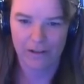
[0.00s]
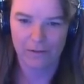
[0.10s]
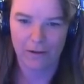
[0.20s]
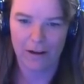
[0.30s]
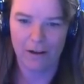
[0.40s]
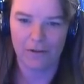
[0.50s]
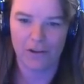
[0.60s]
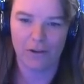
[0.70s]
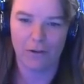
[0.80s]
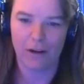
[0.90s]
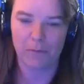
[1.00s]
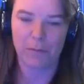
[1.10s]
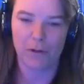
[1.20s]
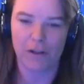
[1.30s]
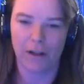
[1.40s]
Oh, shoot. I'm
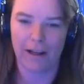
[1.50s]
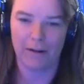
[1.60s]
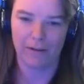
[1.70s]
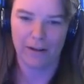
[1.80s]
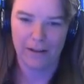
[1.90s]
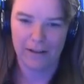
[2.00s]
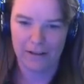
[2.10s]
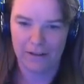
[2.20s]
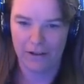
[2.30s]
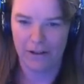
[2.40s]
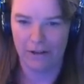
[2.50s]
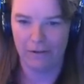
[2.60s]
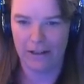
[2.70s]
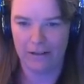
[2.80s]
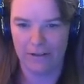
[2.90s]
supposed to, like, you know,
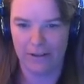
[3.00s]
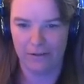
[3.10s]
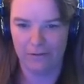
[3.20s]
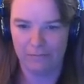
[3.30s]
I don't know.